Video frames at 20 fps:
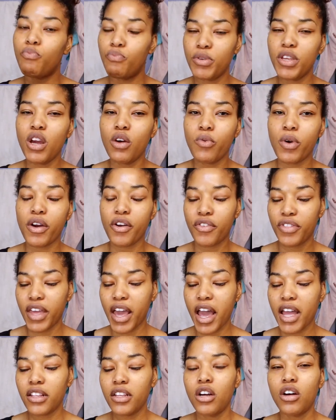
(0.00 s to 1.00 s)
be aware of
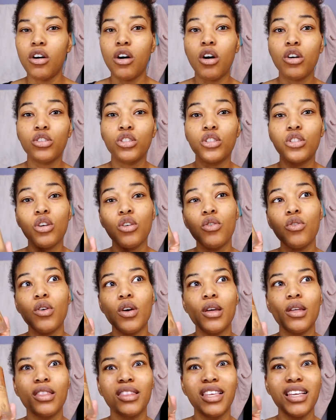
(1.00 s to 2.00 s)
that.
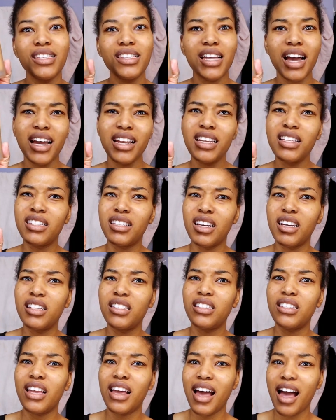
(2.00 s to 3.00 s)
Also, this kind of
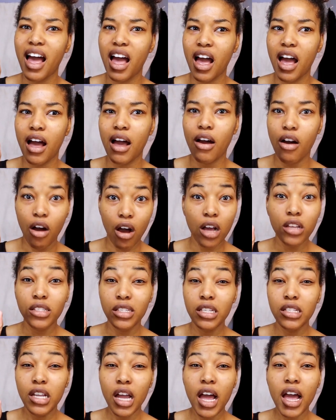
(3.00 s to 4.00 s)
does
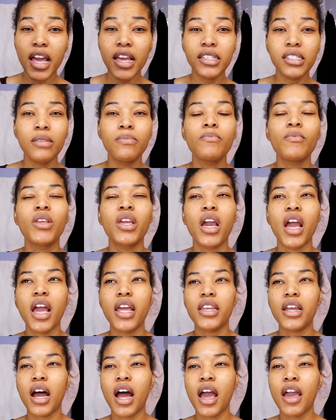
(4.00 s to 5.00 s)
oxidize,
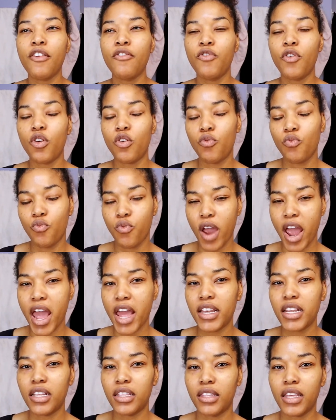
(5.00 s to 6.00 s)
and I've
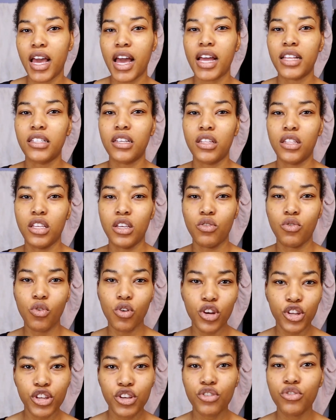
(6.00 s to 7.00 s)
read that the
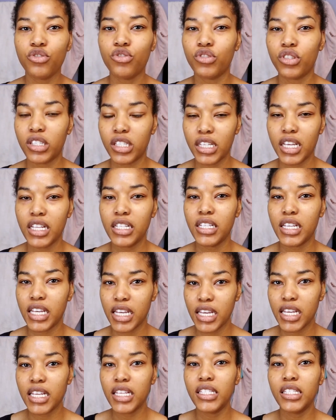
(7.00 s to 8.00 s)
oilier your skin
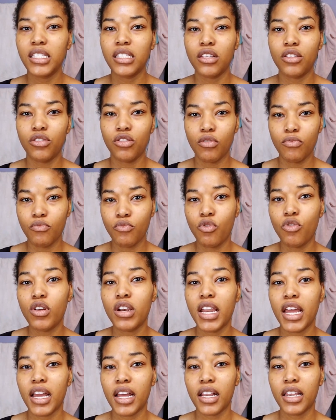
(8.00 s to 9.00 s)
is, the
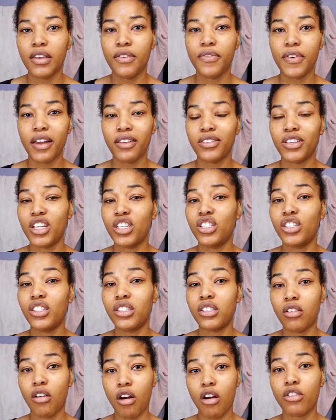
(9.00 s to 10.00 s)
more likely
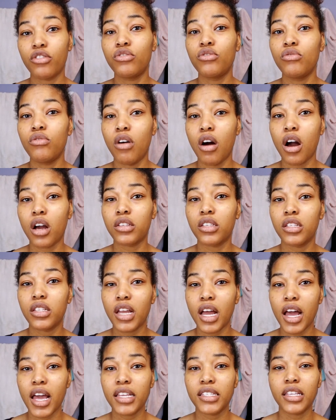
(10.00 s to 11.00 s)
foundations are to
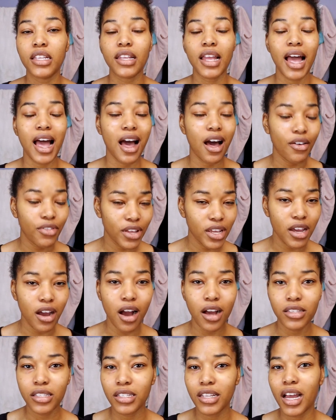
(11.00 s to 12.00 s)
oxidize, and how they
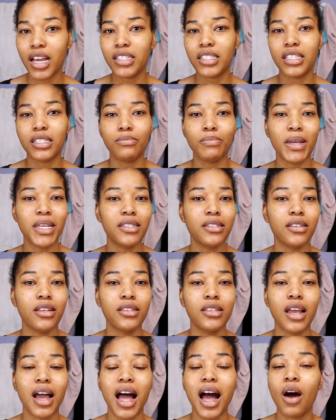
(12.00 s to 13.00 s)
oxidize is based
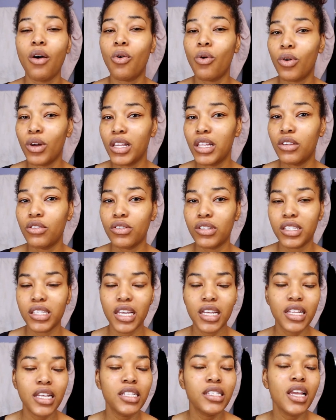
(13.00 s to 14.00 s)
on how oily your
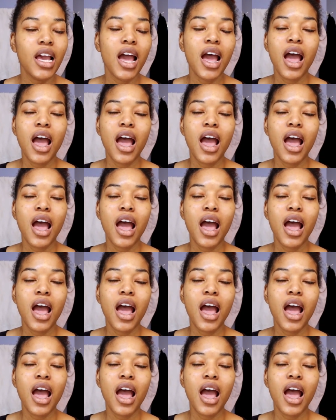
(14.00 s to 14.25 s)
skin is.